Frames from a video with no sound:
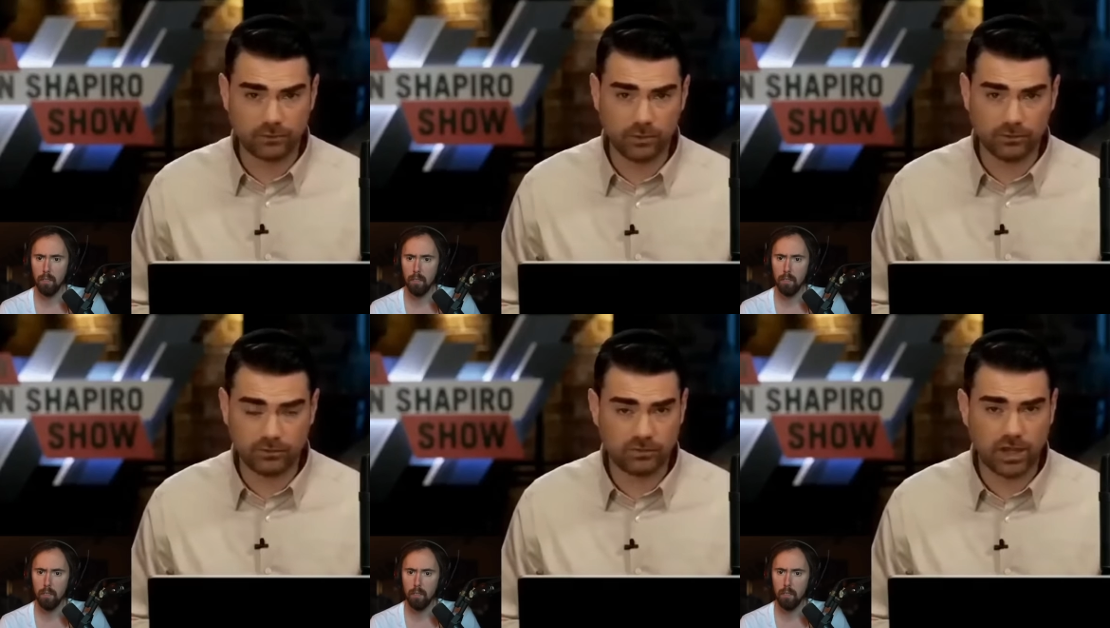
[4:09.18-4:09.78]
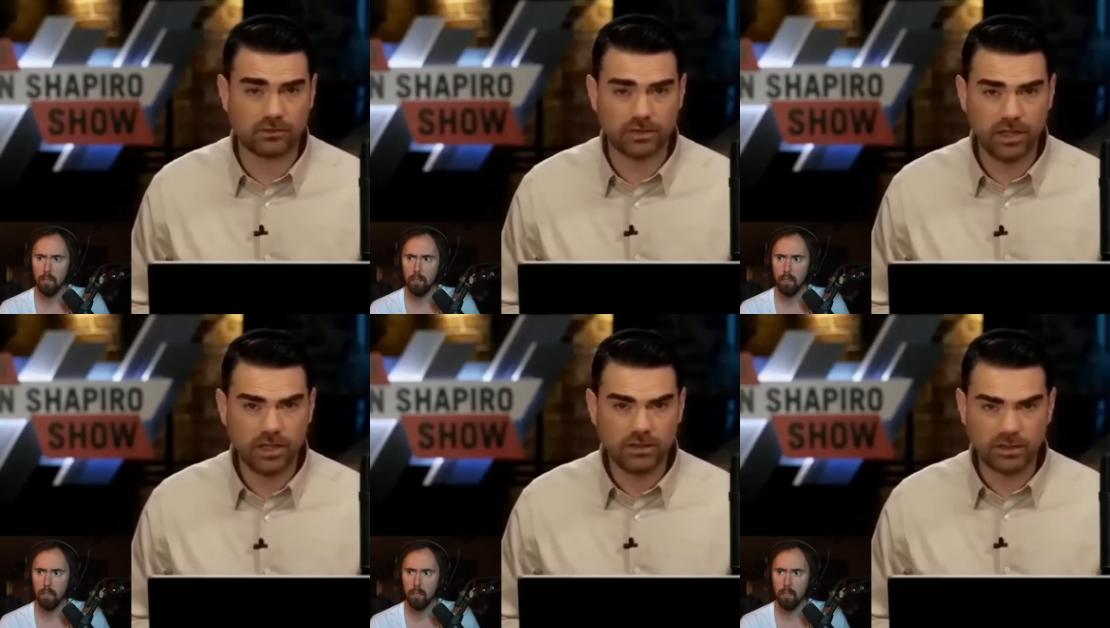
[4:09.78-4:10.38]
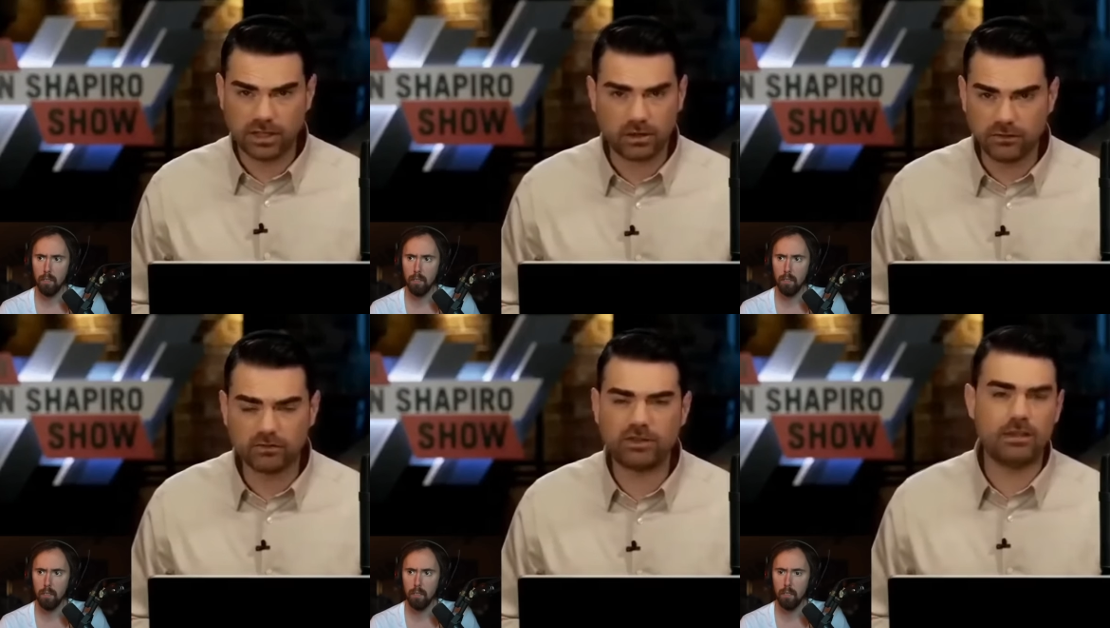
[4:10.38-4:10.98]
Speaker 1: years old to suggest that they
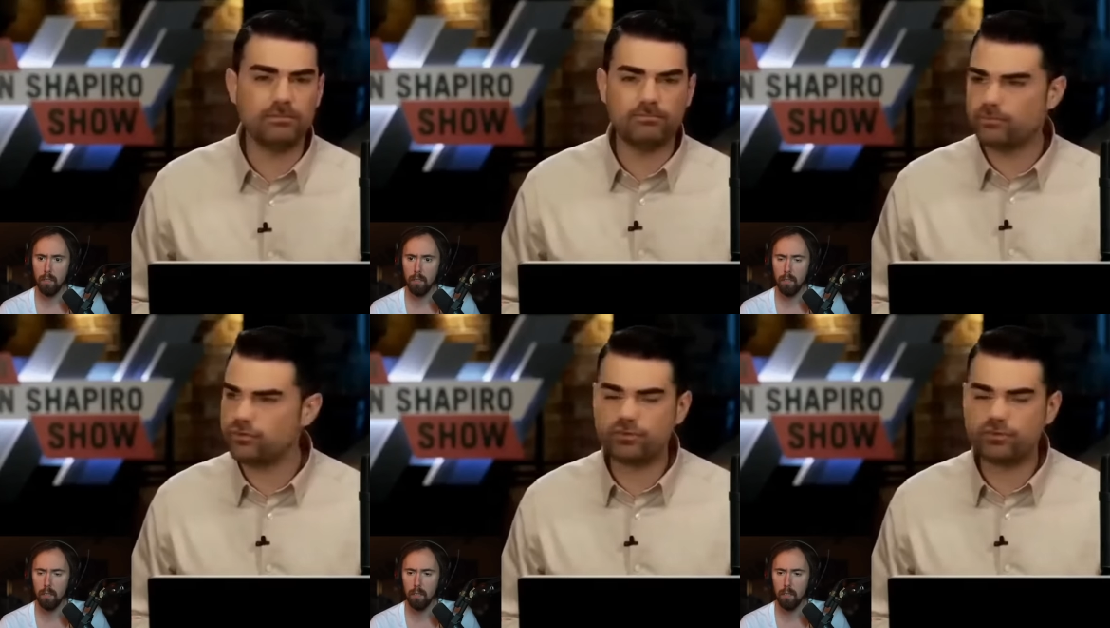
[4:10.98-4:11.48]
are in the same